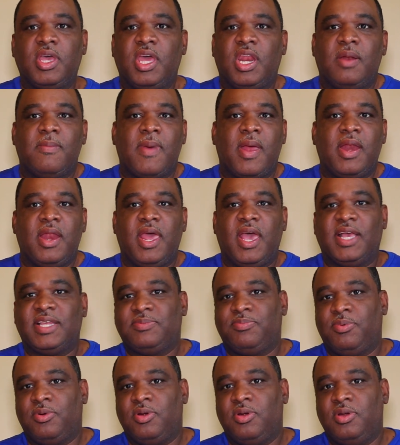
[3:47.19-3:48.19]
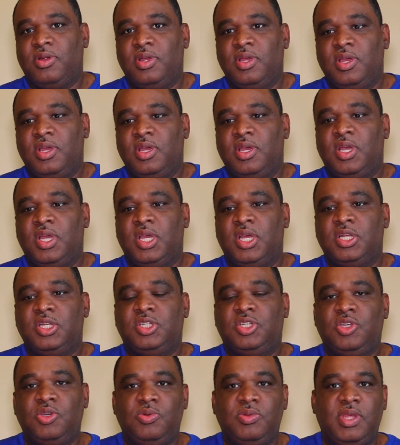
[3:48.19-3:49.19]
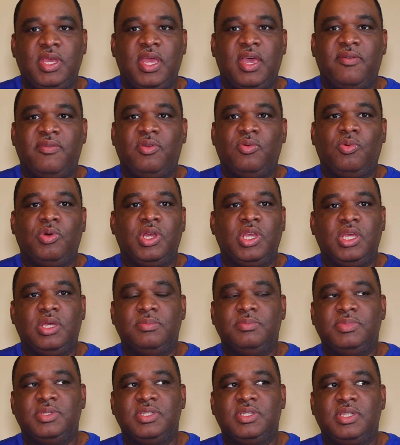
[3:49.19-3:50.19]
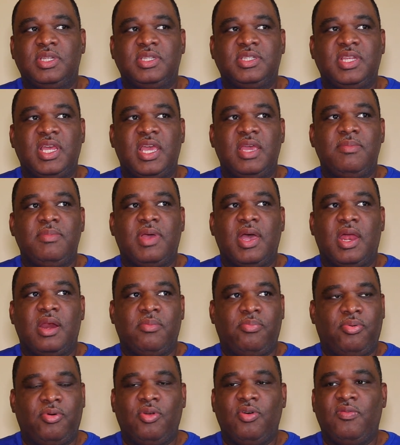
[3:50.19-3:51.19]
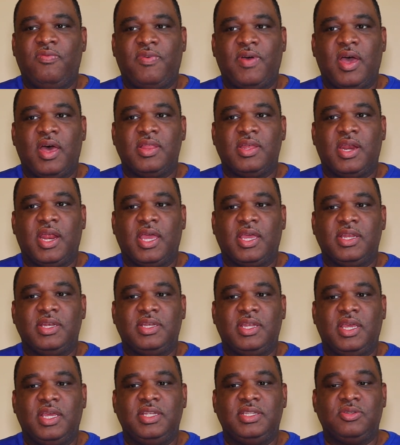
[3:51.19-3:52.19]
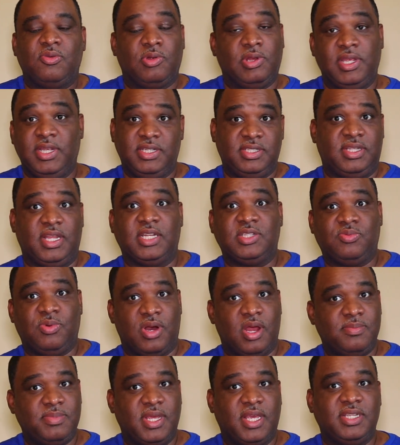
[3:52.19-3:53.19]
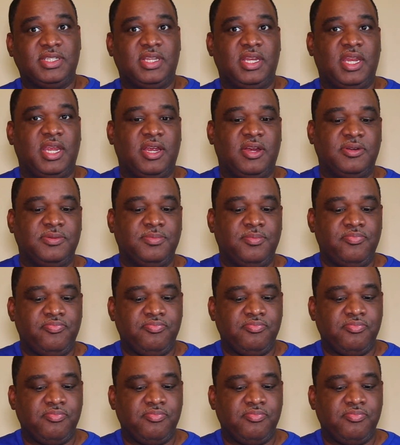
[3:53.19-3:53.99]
Again, I'm not an expert to the Evan Williams. It's the same kind of profile that I can taste, or at least that's what I'm tasting here.